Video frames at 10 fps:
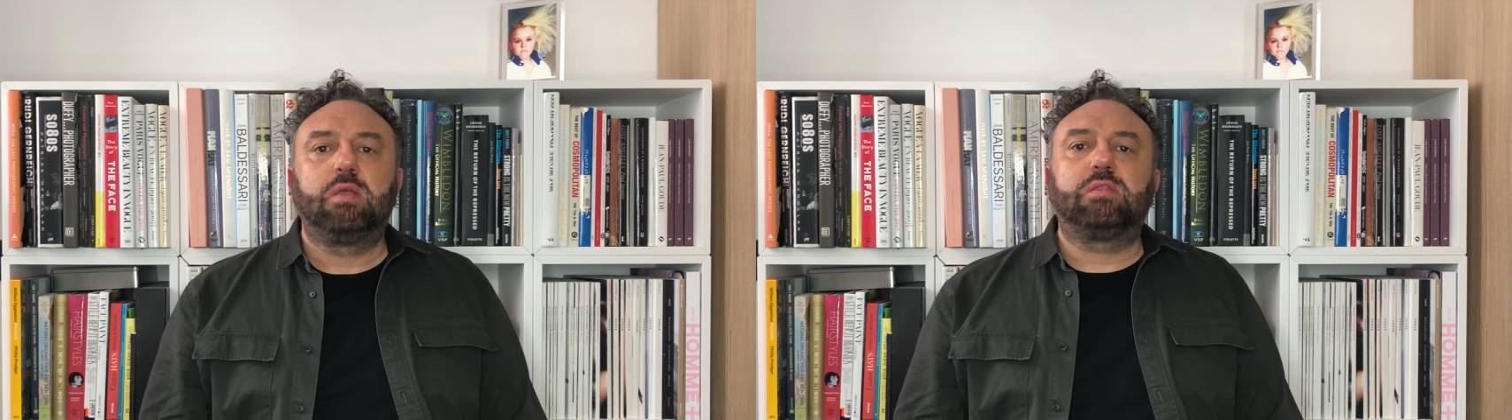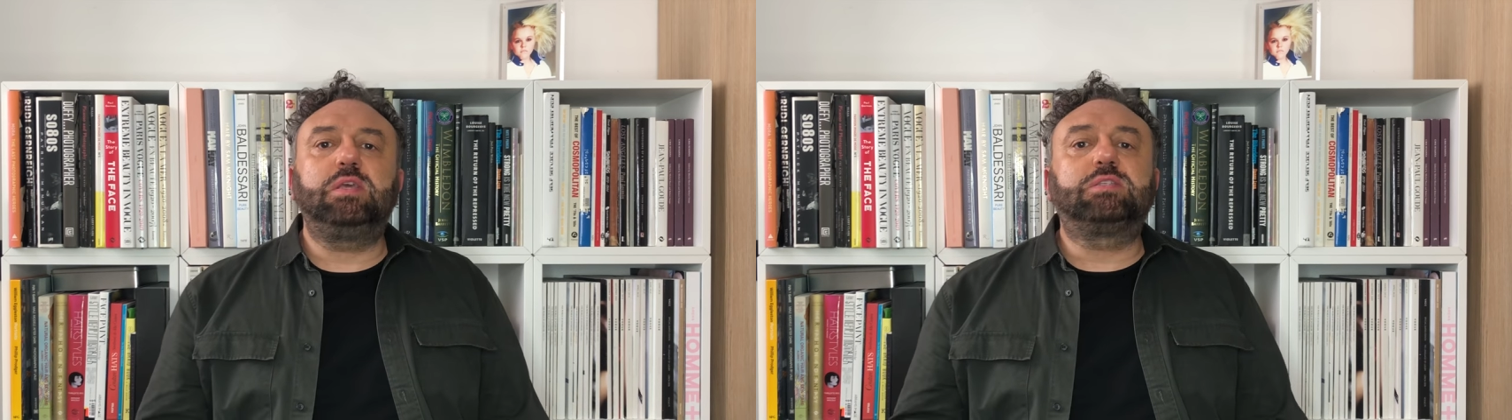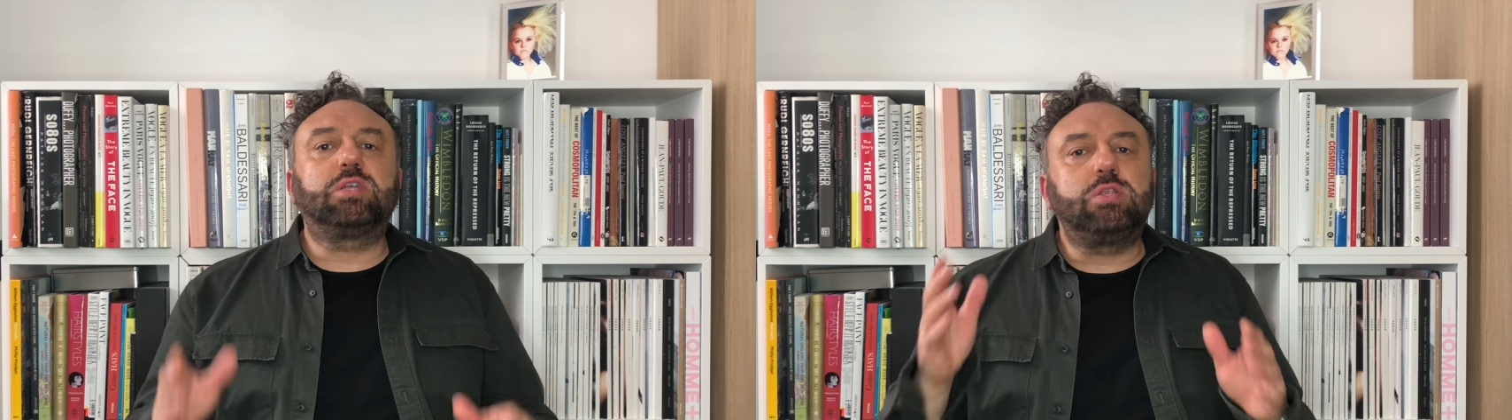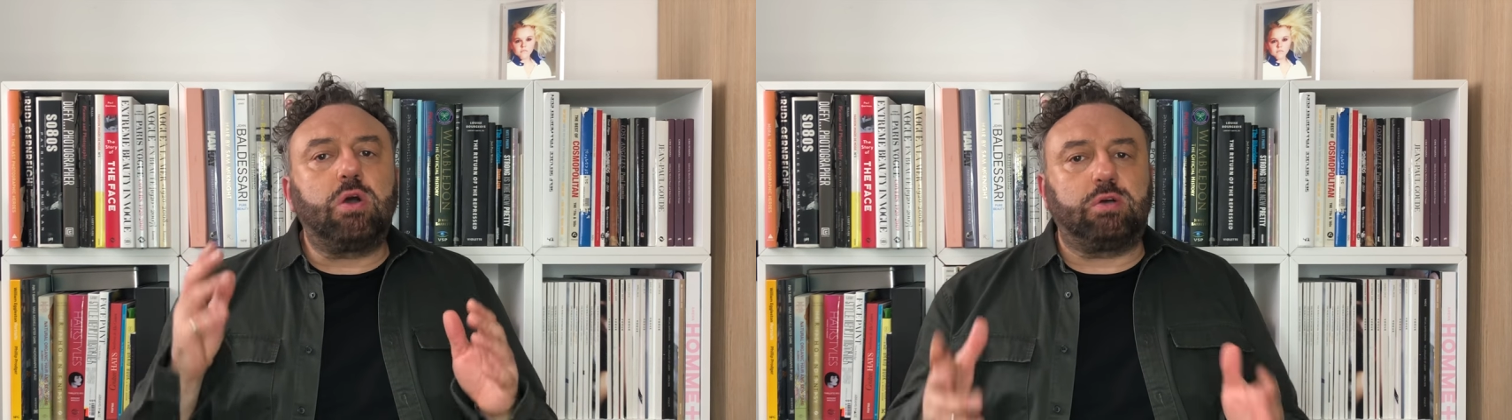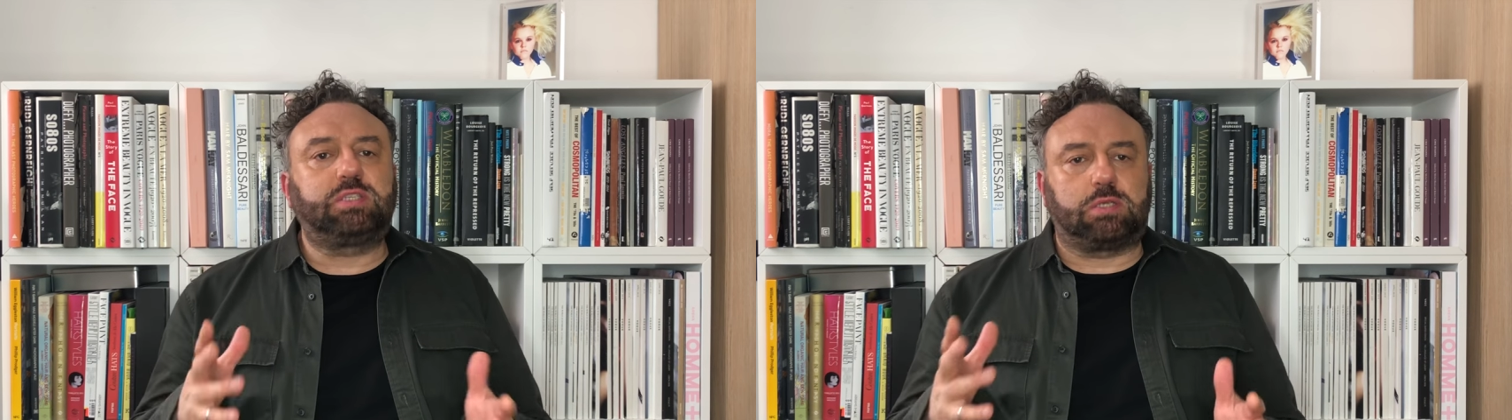These are
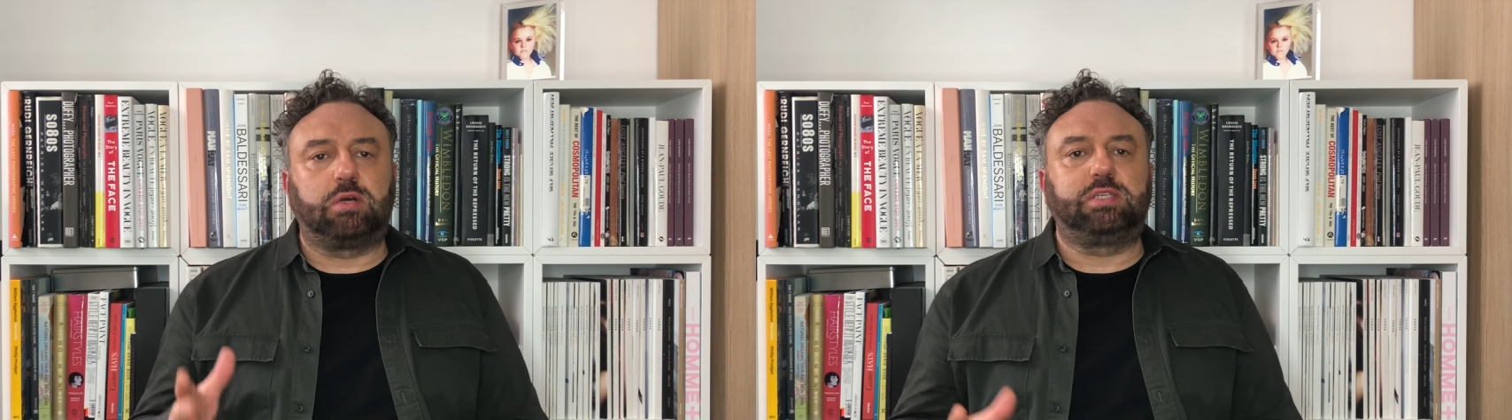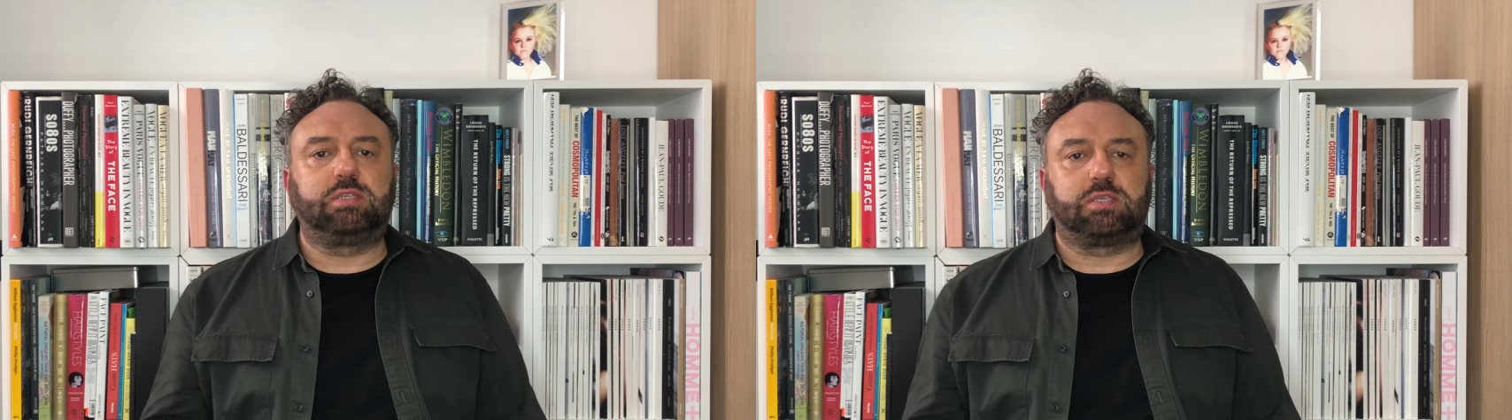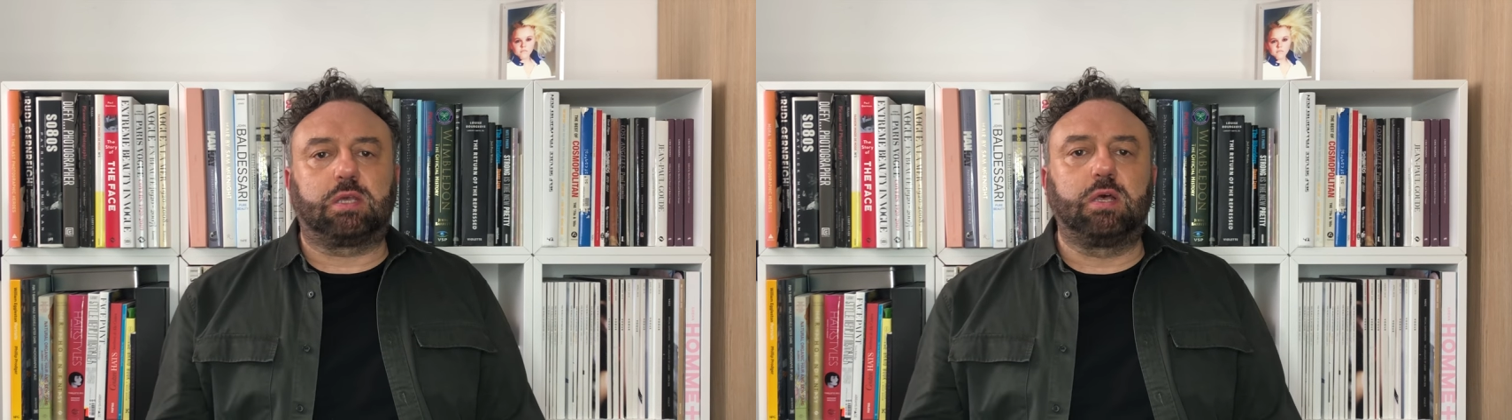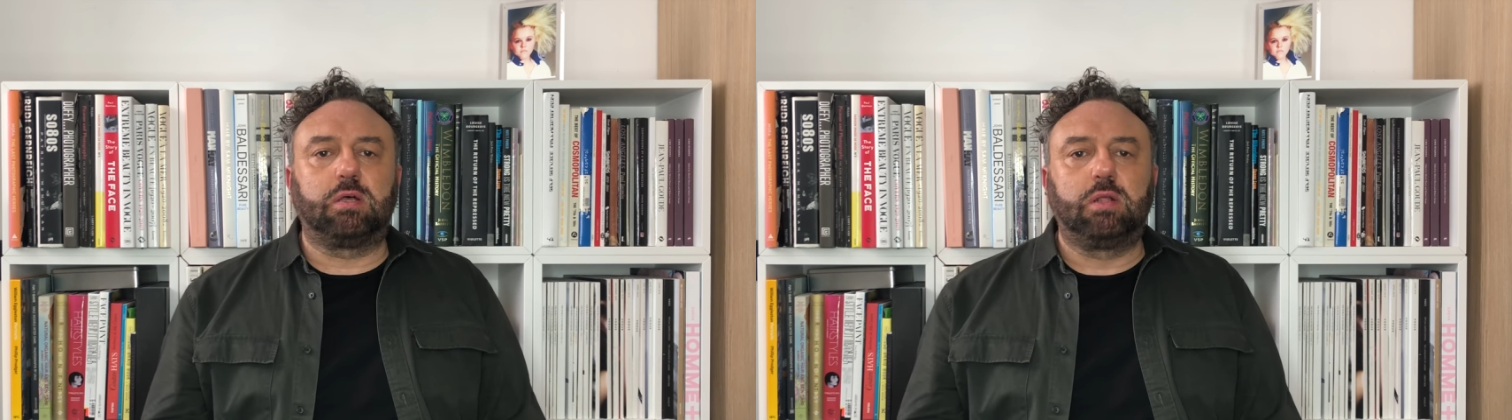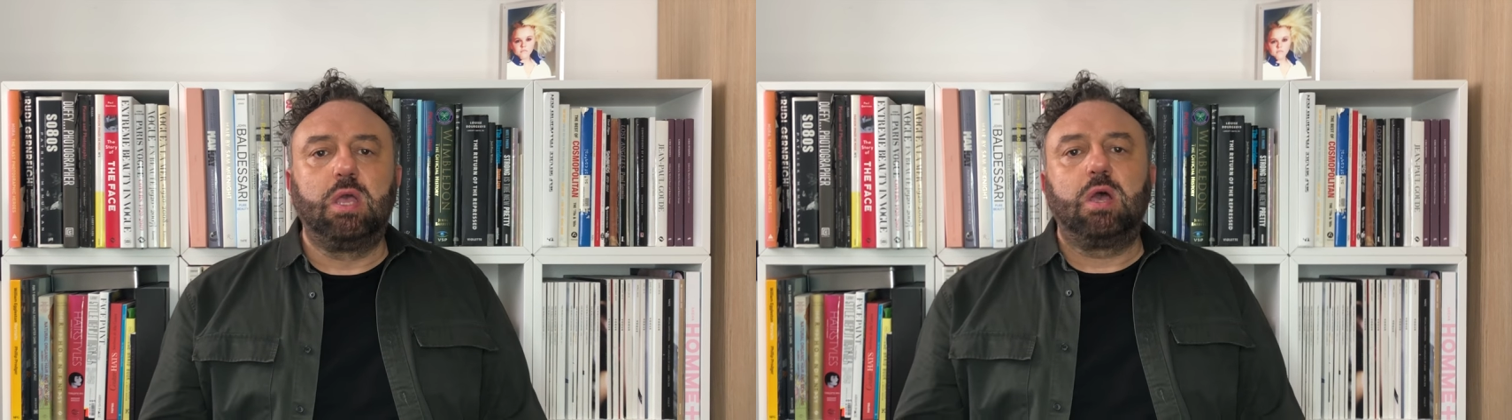not as tight as a curl,